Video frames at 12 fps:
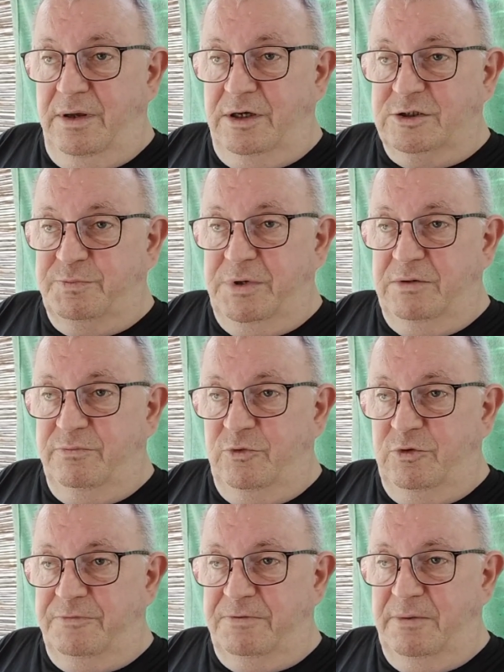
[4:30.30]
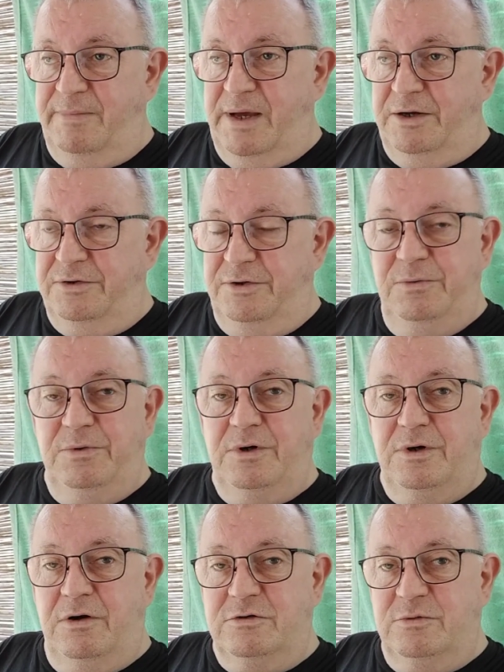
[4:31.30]
I spent roughly about
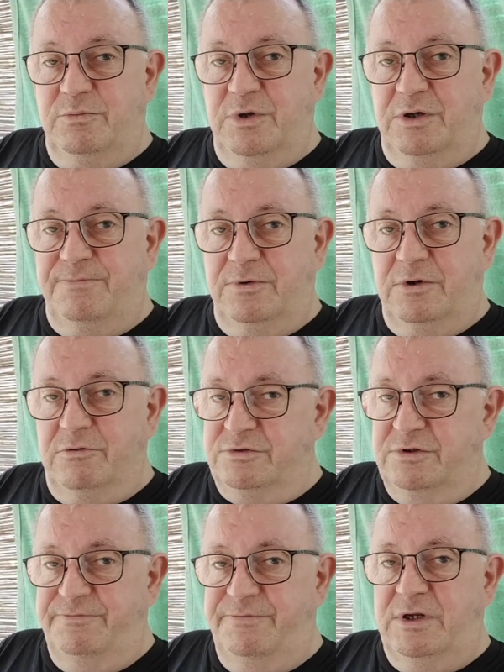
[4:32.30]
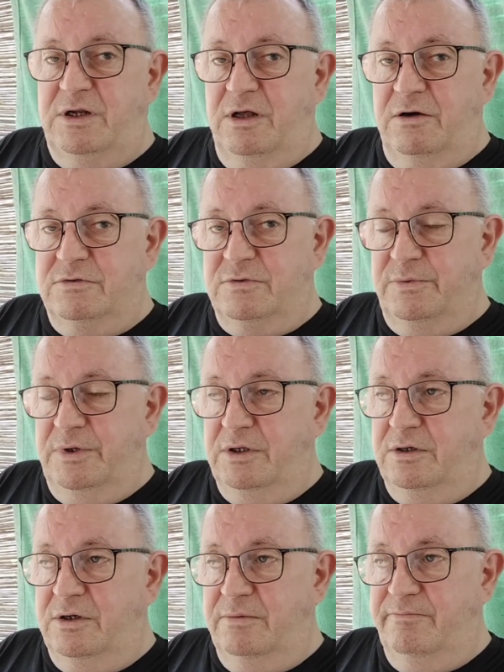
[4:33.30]
$200 a month for groceries, $50 a week.
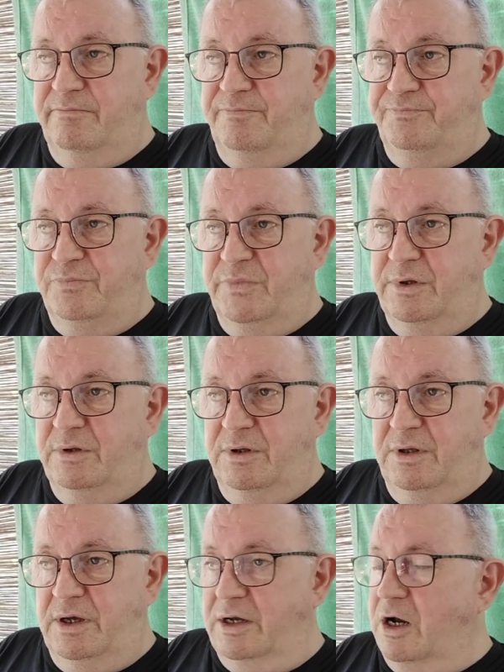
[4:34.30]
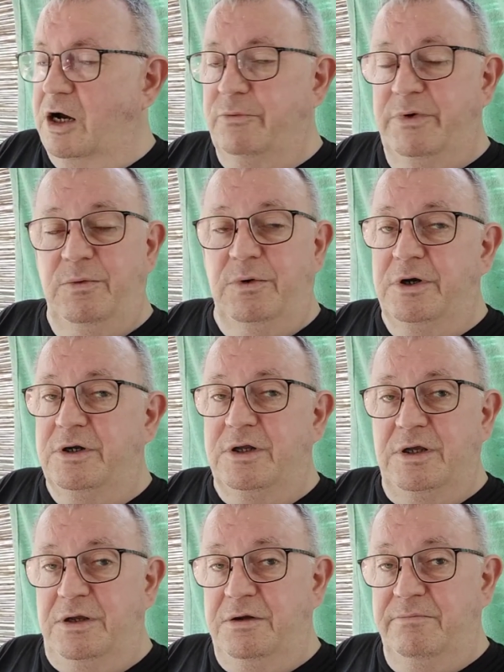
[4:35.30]
That's all we wanted
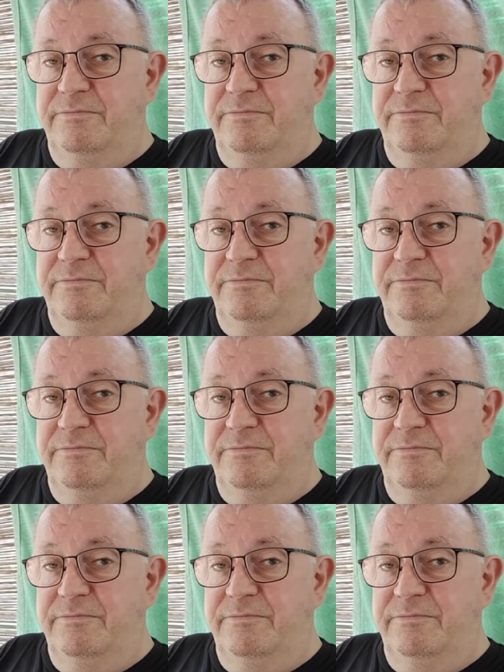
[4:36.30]
to eat.